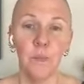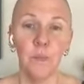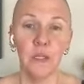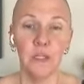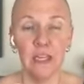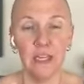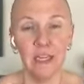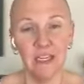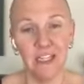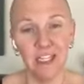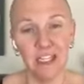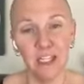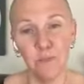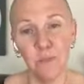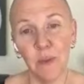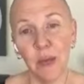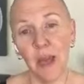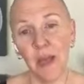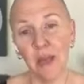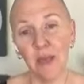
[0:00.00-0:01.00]
But to
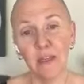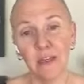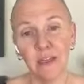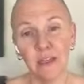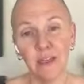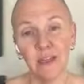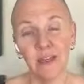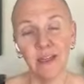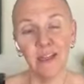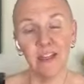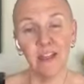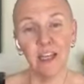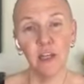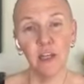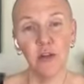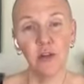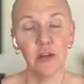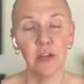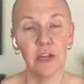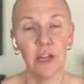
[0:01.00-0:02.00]
expect
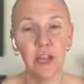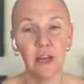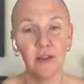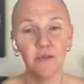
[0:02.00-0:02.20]
that you're going to